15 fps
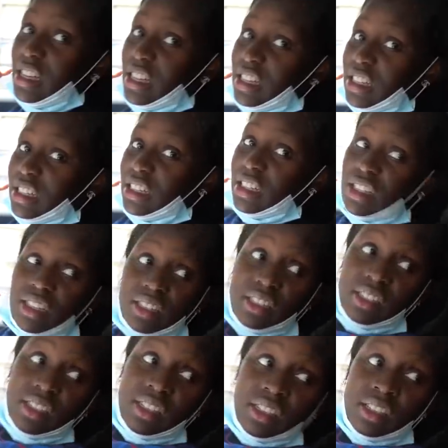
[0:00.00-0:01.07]
Yeah, I had
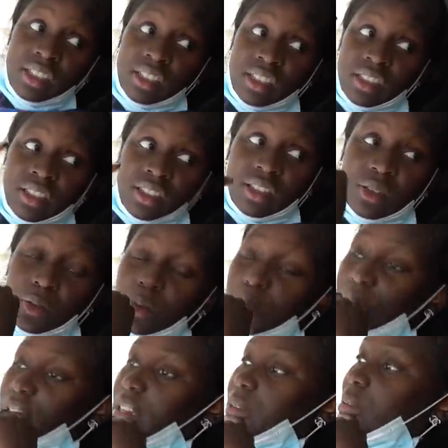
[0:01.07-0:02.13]
fun. We went go-kart
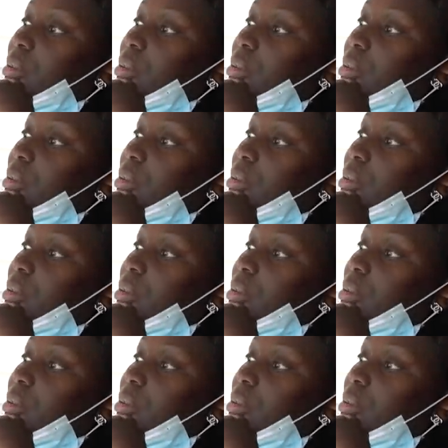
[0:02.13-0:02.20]
riding. Yeah,